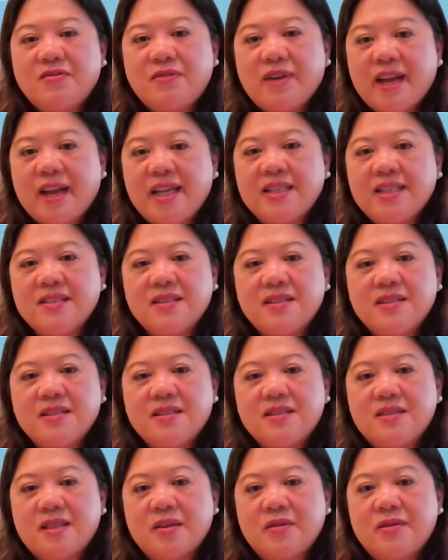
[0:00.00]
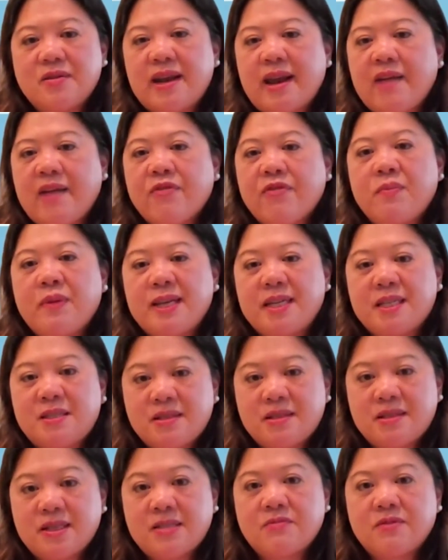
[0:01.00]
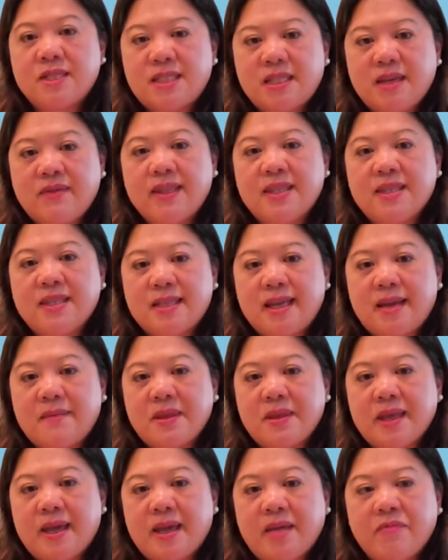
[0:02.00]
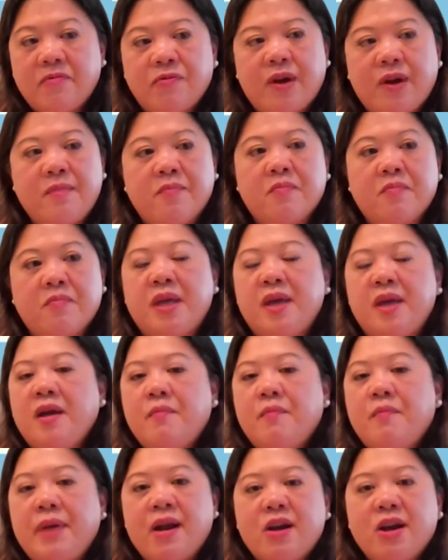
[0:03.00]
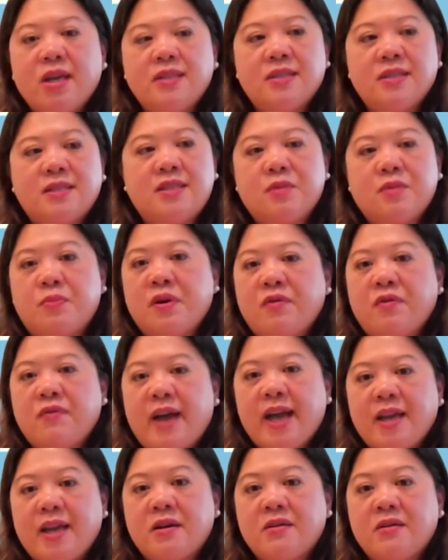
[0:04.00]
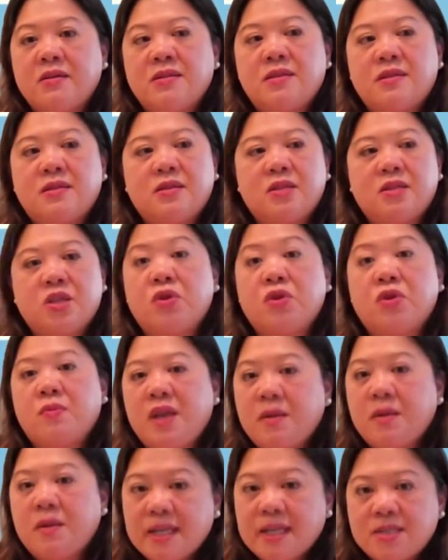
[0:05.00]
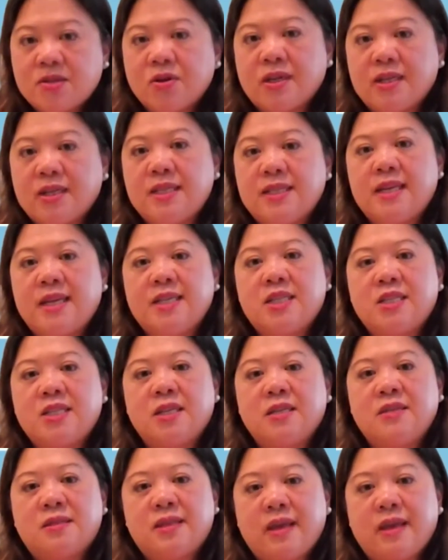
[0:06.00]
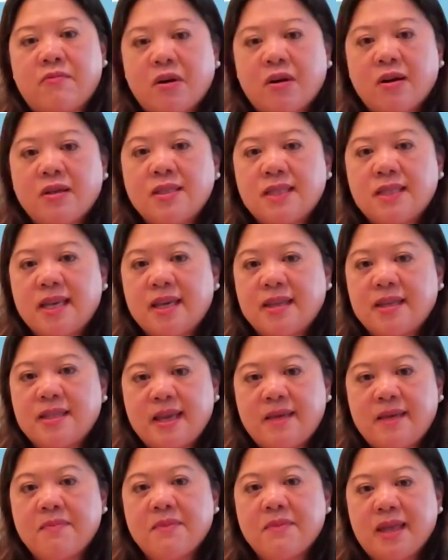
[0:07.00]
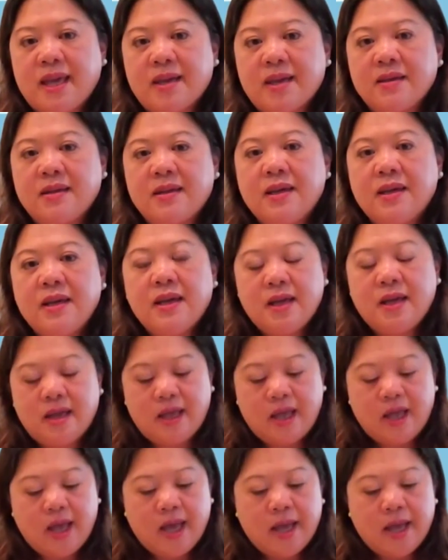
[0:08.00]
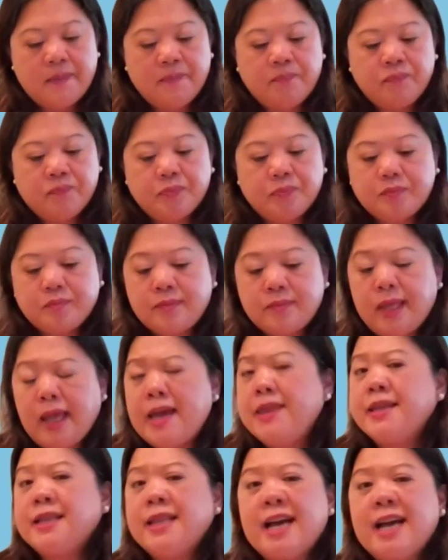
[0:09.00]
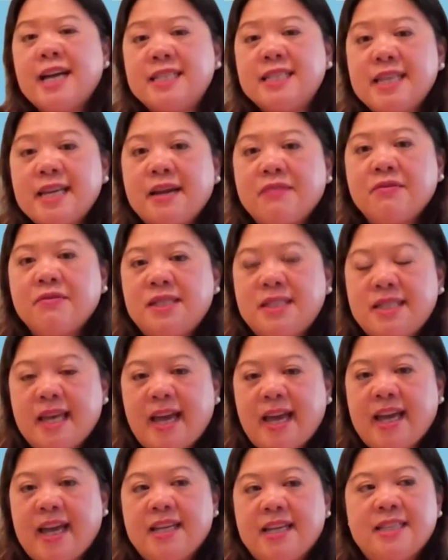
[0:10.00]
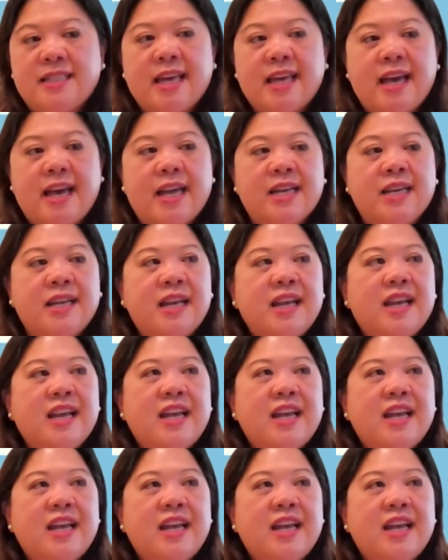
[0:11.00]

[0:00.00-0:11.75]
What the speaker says: right? So that everybody is just receiving the same thing, from parents to providers to community-based organizations, that we're all saying the same thing. And the last thing I will say is that